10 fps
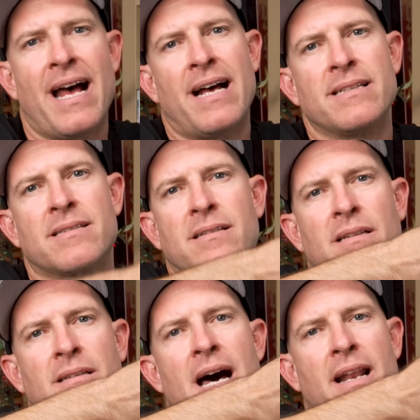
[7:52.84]
as a
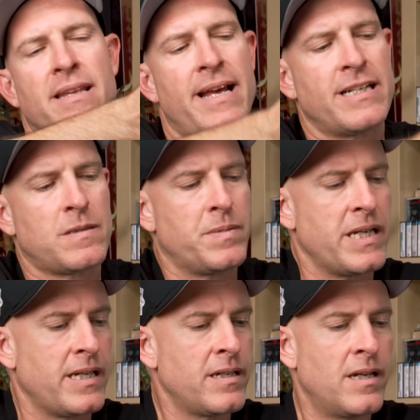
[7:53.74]
lot of the
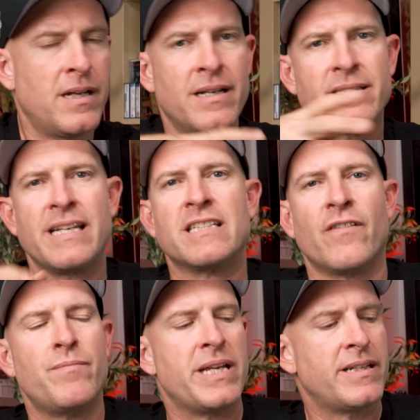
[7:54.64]
SB tees
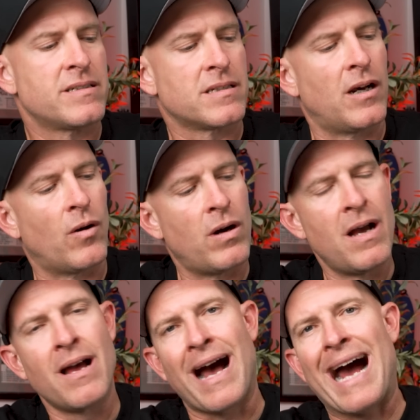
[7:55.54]
have been, so
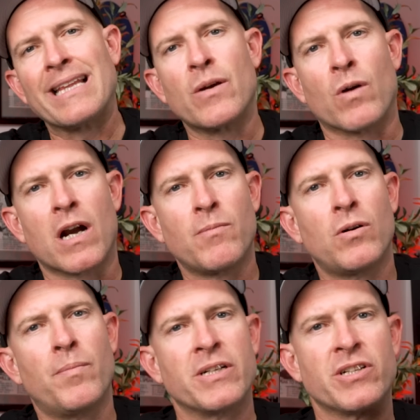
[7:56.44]
highly
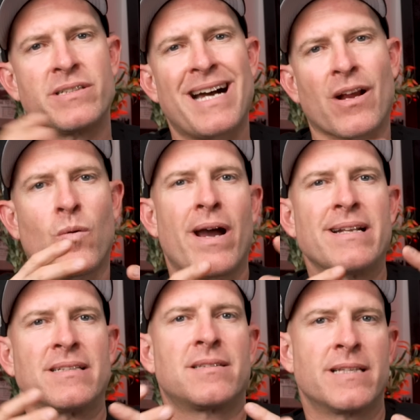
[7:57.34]
wearable, but just not
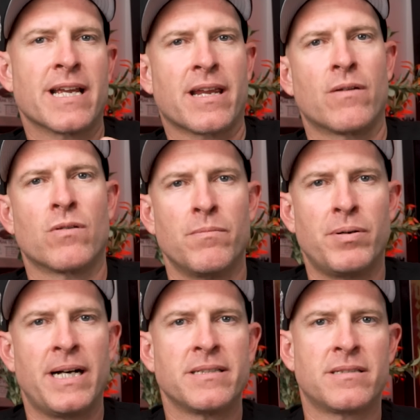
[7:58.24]
quite as thick and
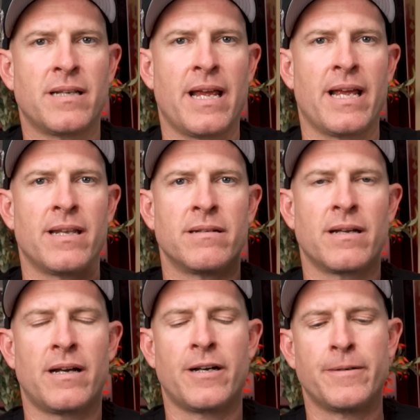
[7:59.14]
robust and
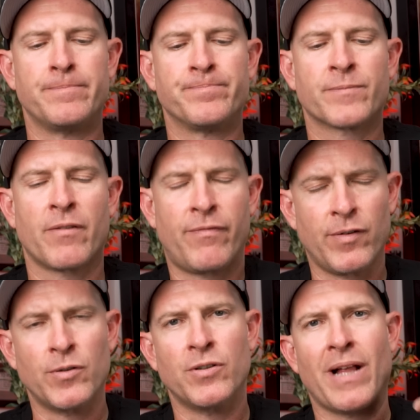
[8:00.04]

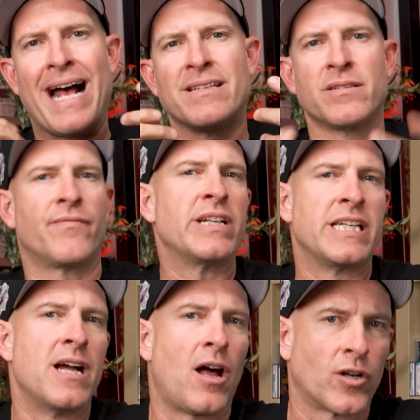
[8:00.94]
full as the
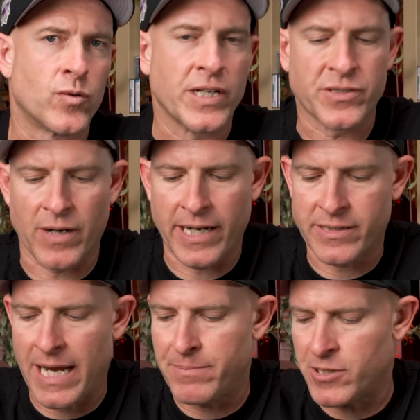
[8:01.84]
$50 Quick Strike type